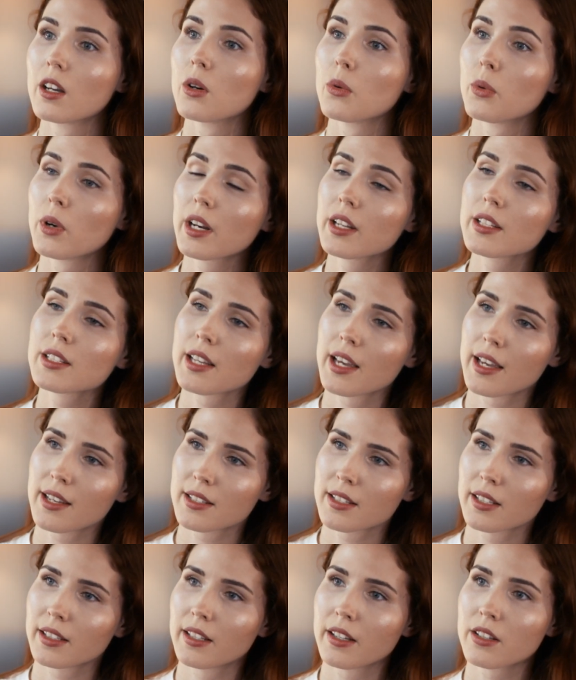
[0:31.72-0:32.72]
What has
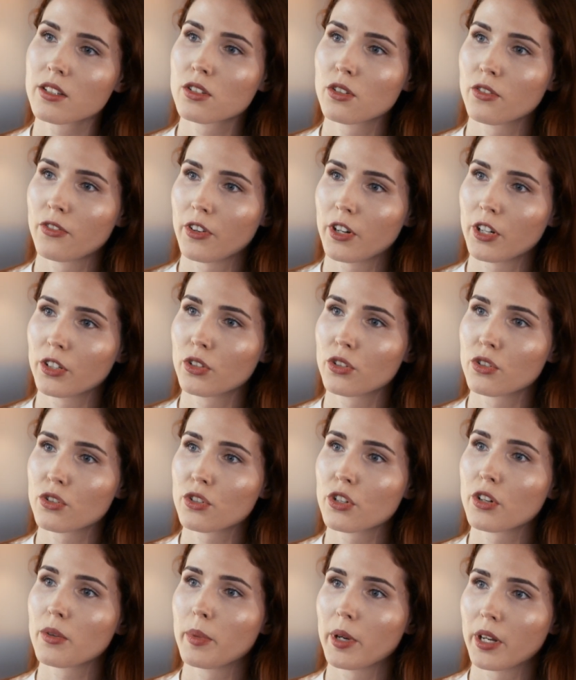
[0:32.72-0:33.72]
ESA done so far to
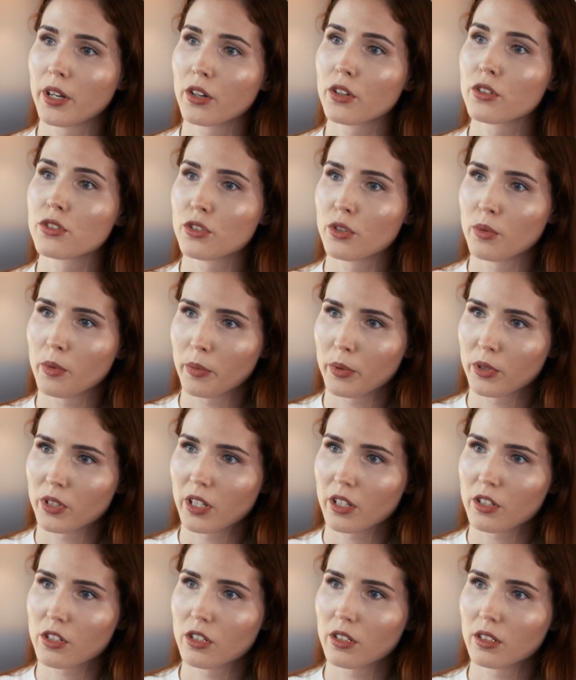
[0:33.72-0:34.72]
ensure better consumer
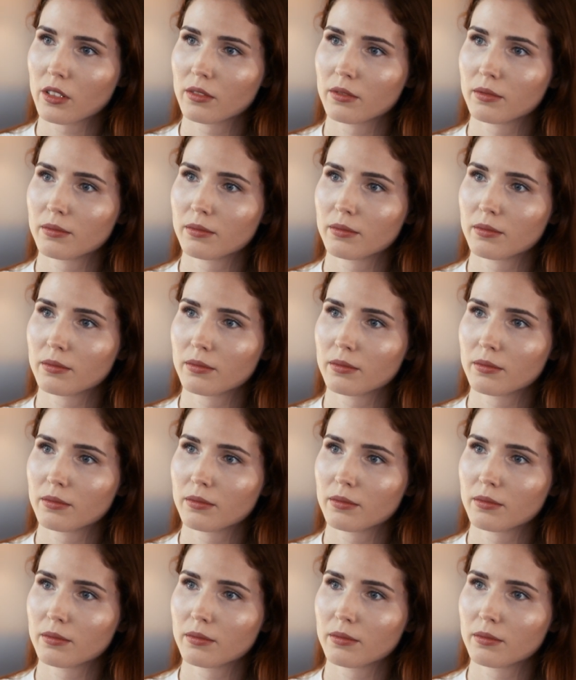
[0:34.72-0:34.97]
protection?